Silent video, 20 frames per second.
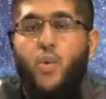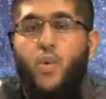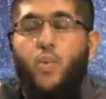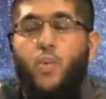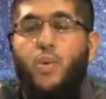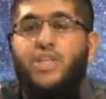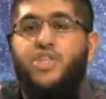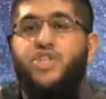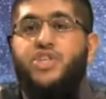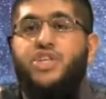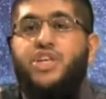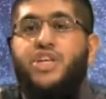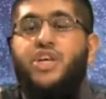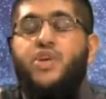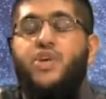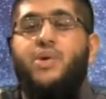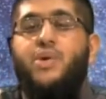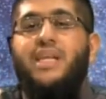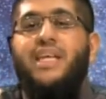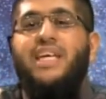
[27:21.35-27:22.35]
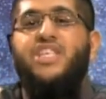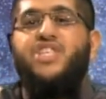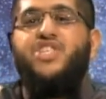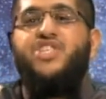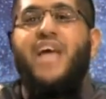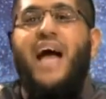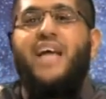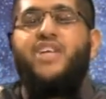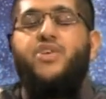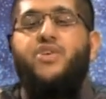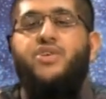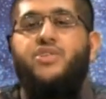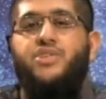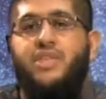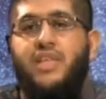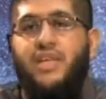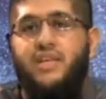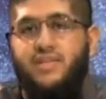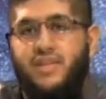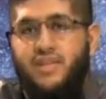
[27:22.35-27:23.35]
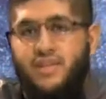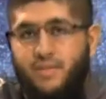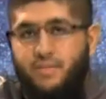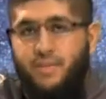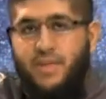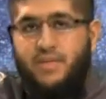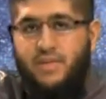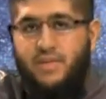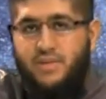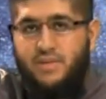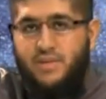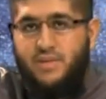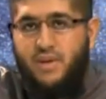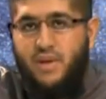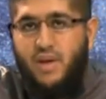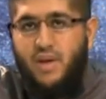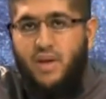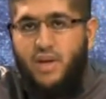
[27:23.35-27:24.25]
which literally shatters things into pieces.